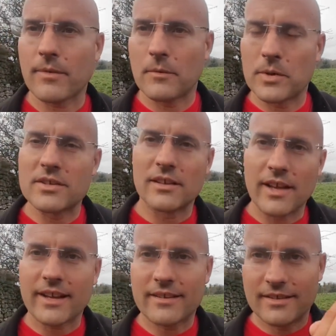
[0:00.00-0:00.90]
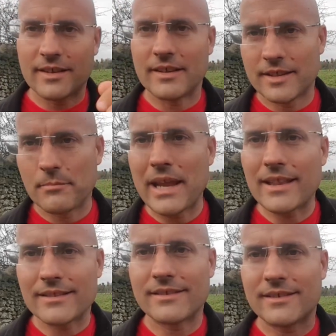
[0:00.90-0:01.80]
which are like the
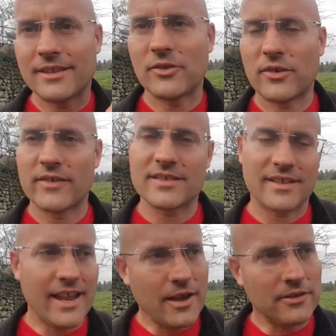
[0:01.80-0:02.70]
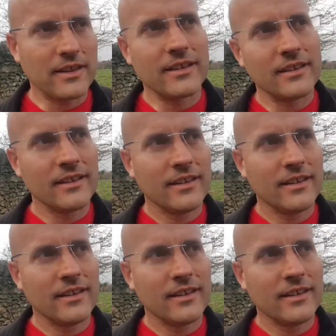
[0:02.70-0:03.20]
bends in the rivers, and how the